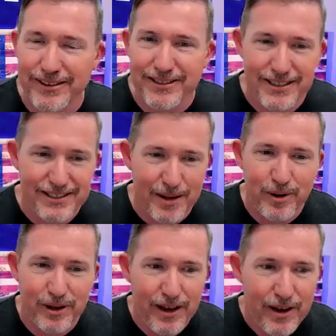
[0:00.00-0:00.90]
This is
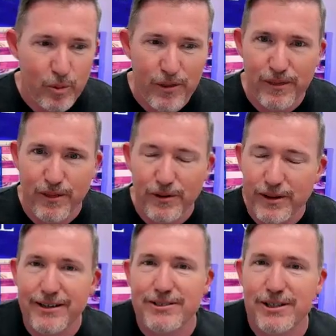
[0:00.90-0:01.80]
someone with 30
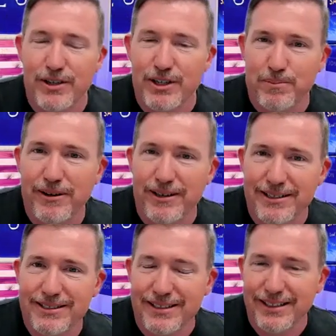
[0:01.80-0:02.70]
years of experience